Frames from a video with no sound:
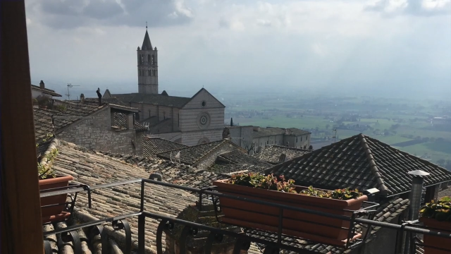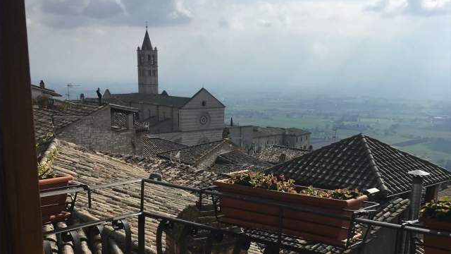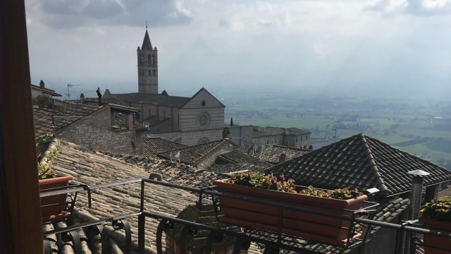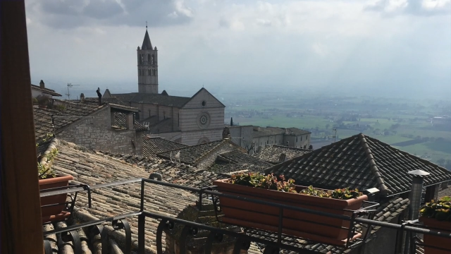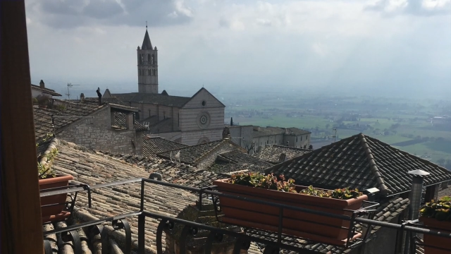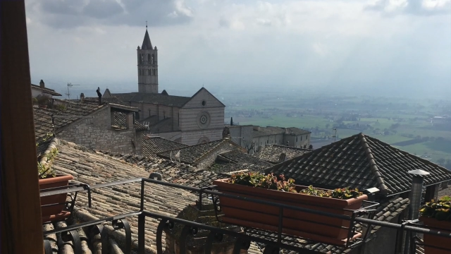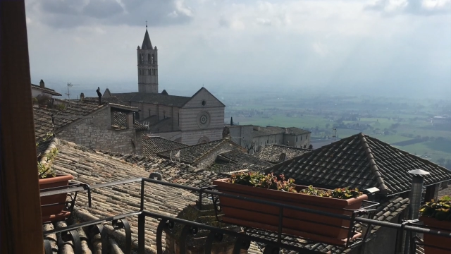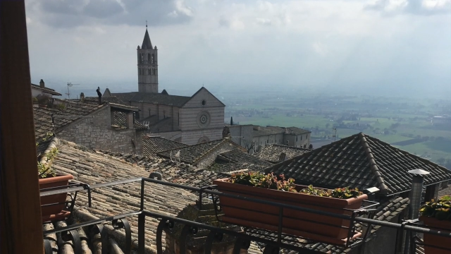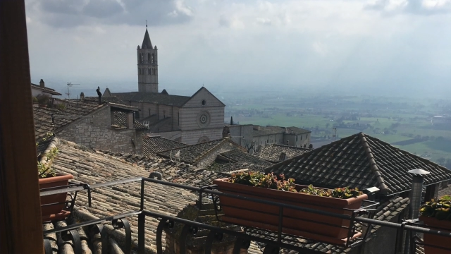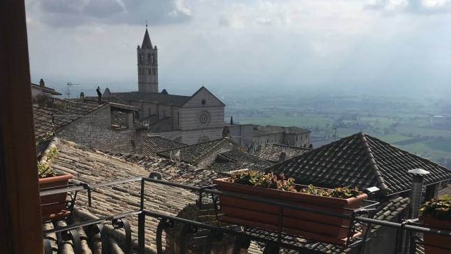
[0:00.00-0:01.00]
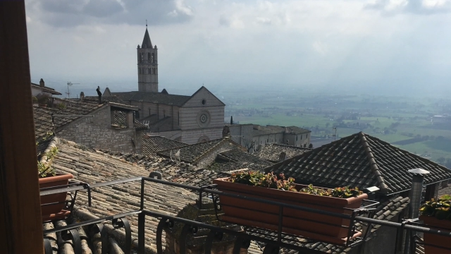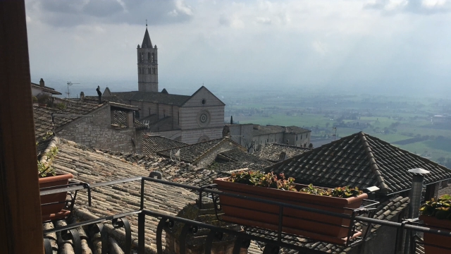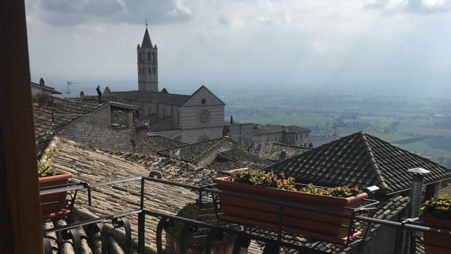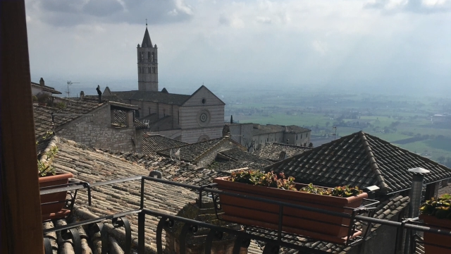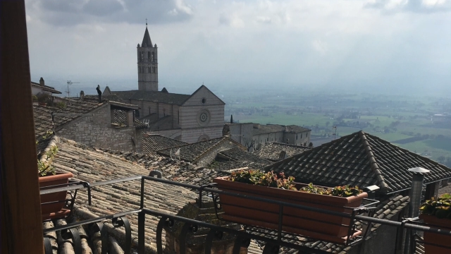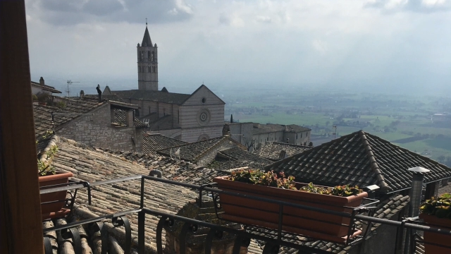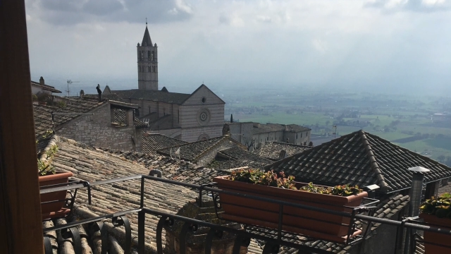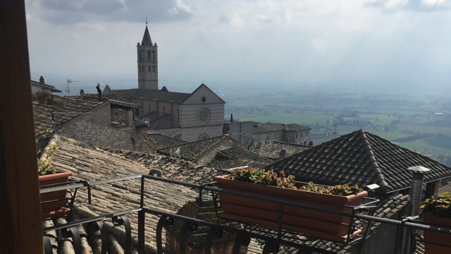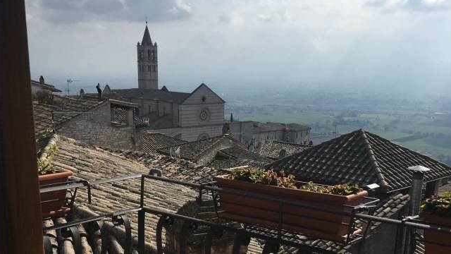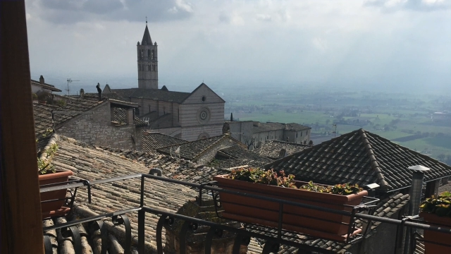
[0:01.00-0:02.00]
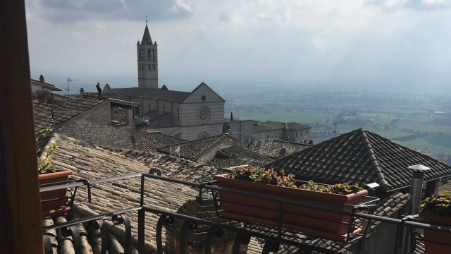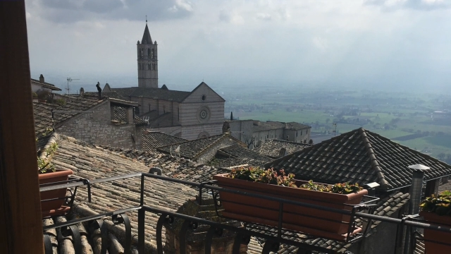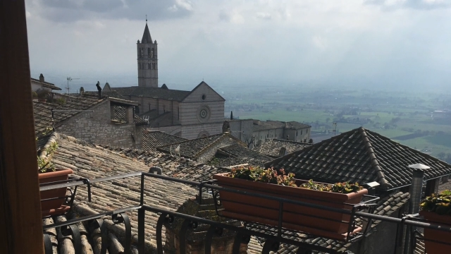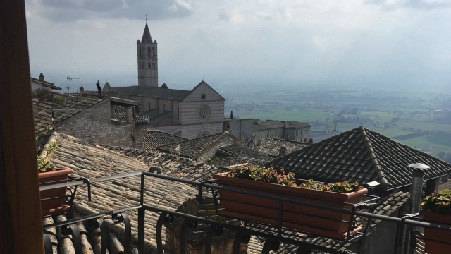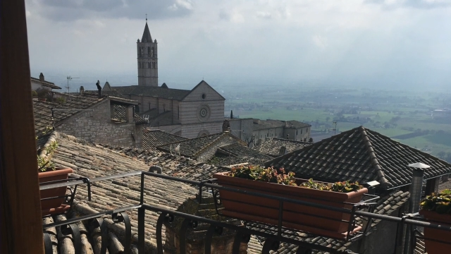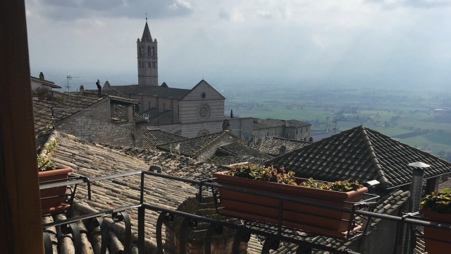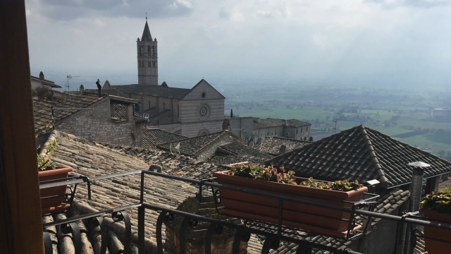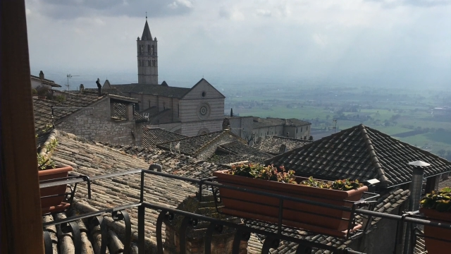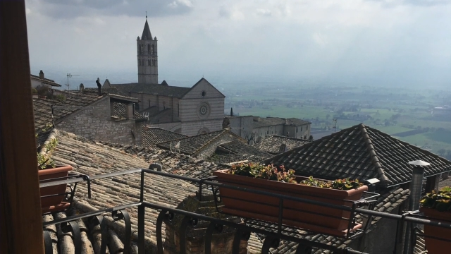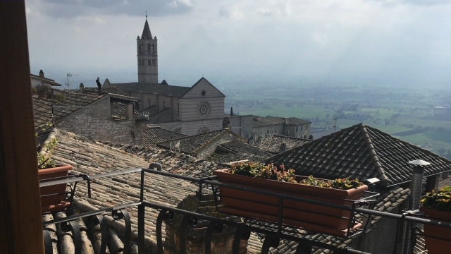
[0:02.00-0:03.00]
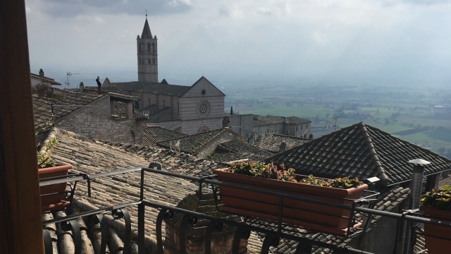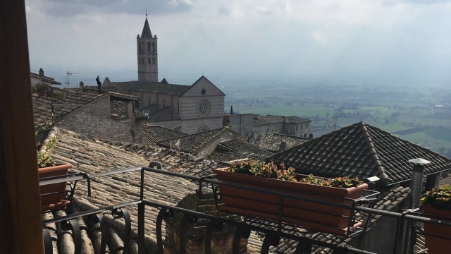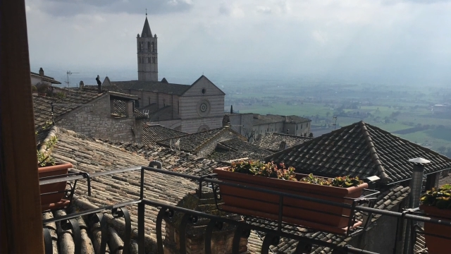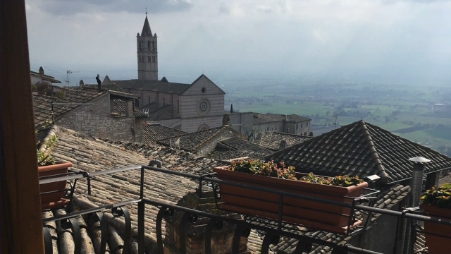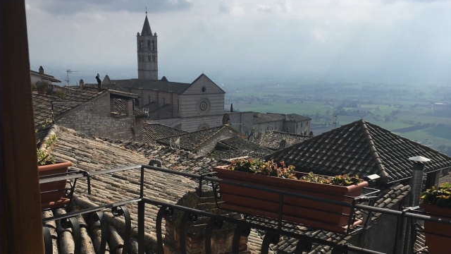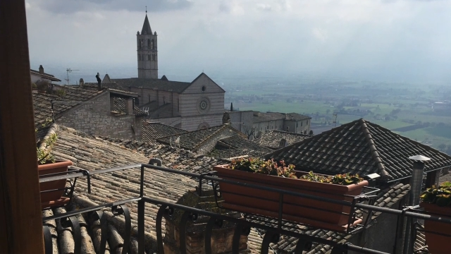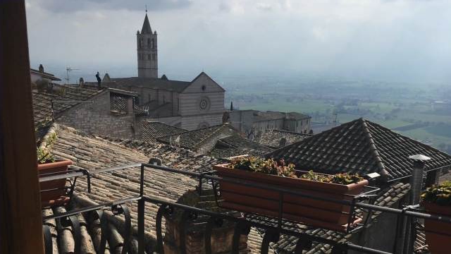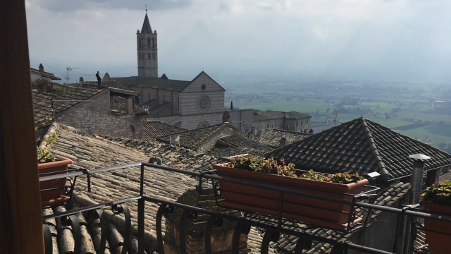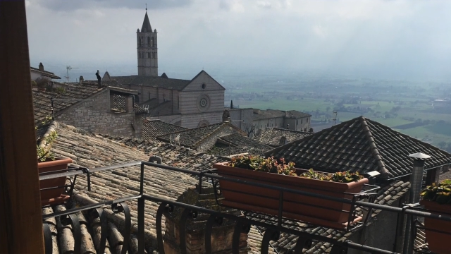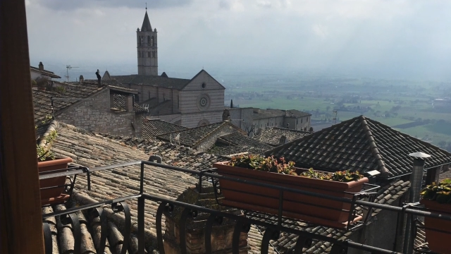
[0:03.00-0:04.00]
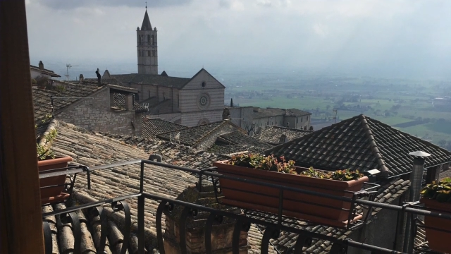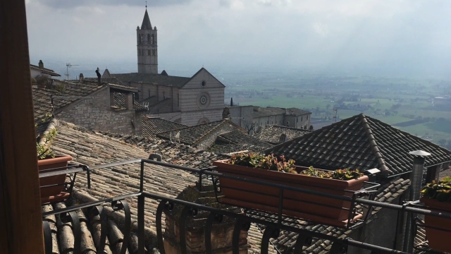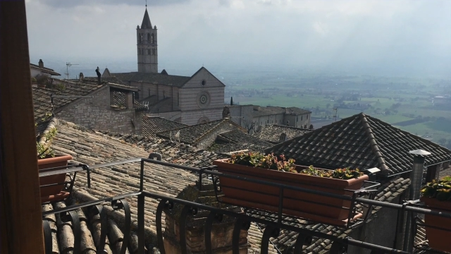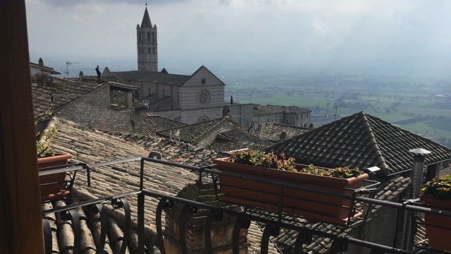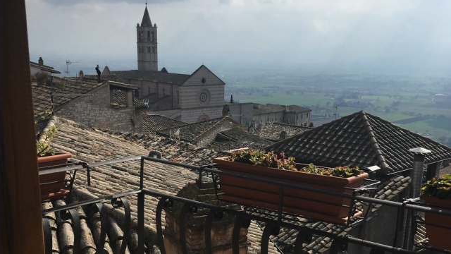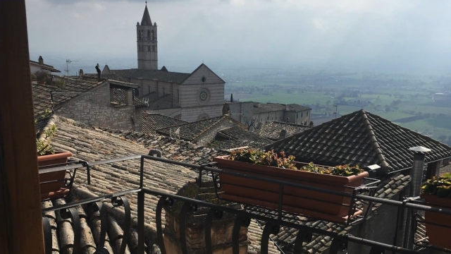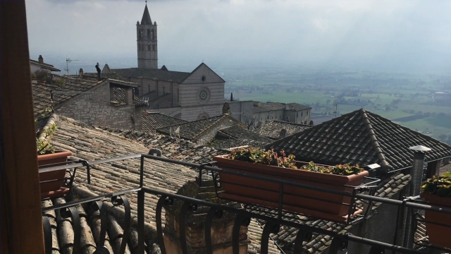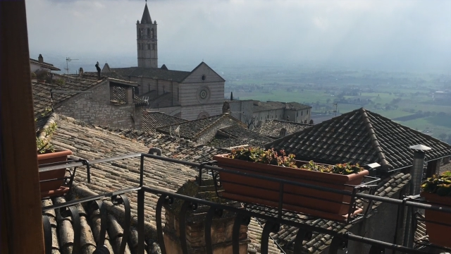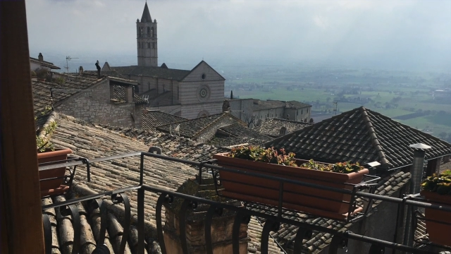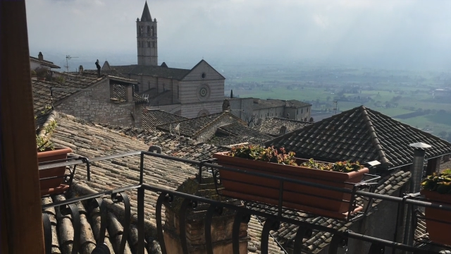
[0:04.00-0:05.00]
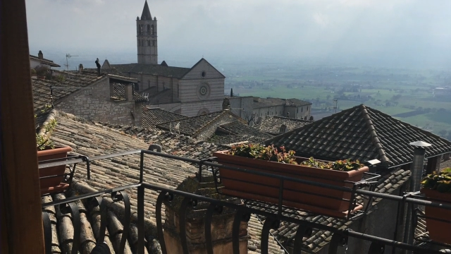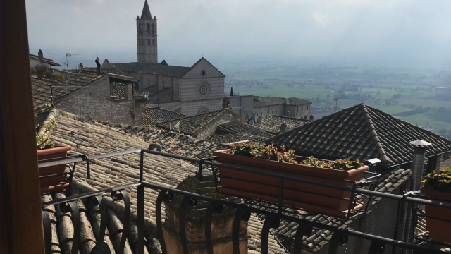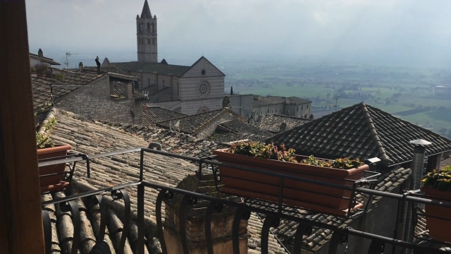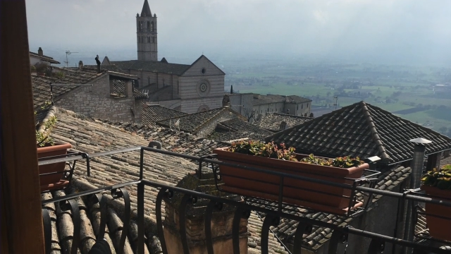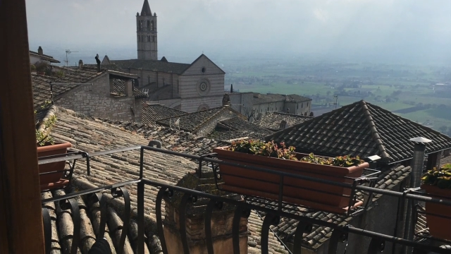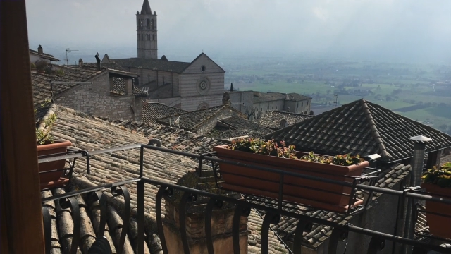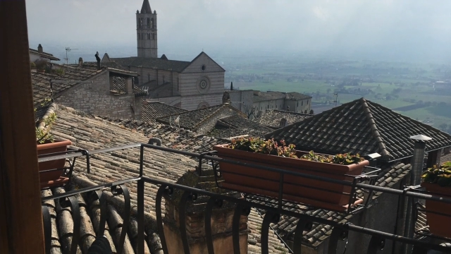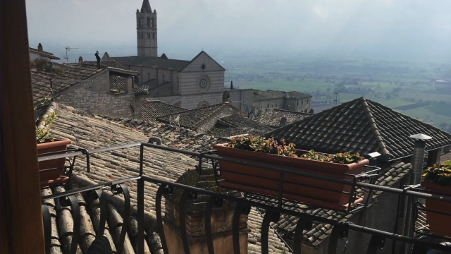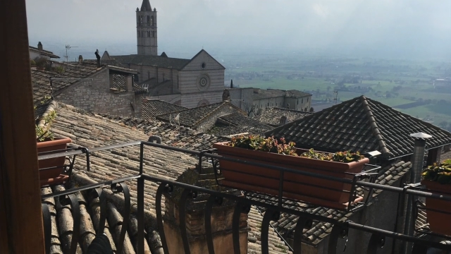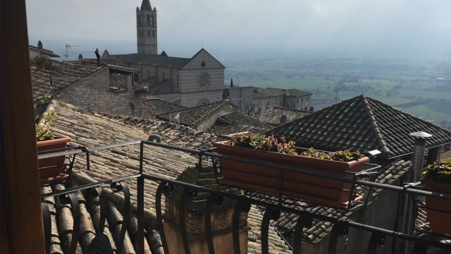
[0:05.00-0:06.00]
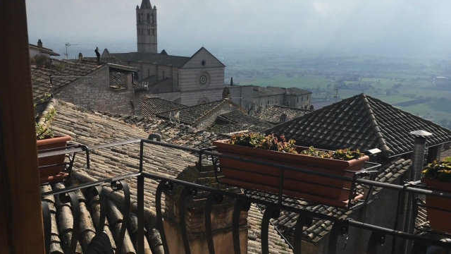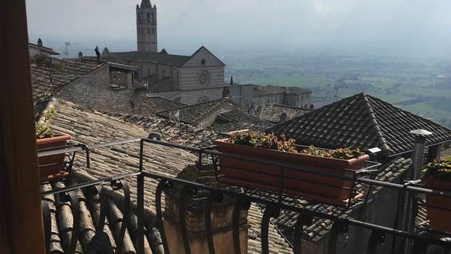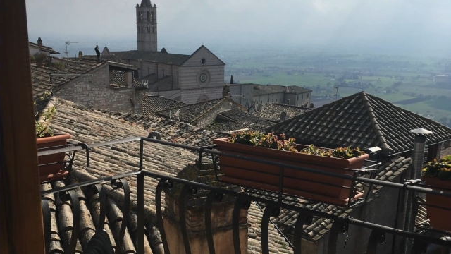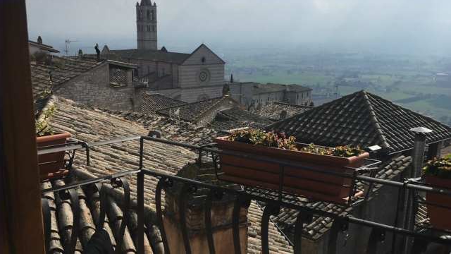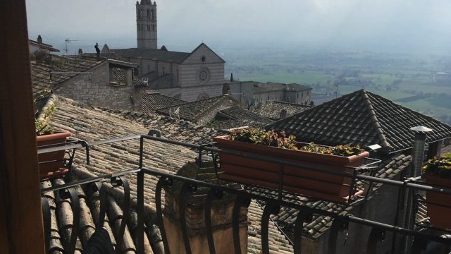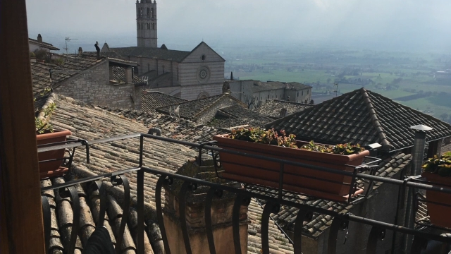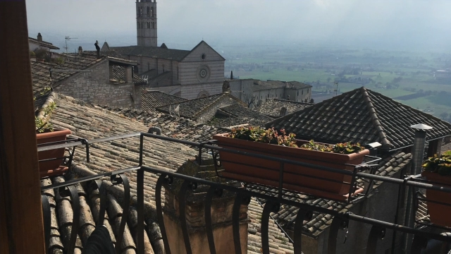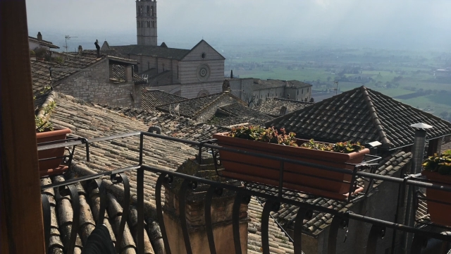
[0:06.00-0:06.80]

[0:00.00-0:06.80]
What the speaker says: (no speaker visible)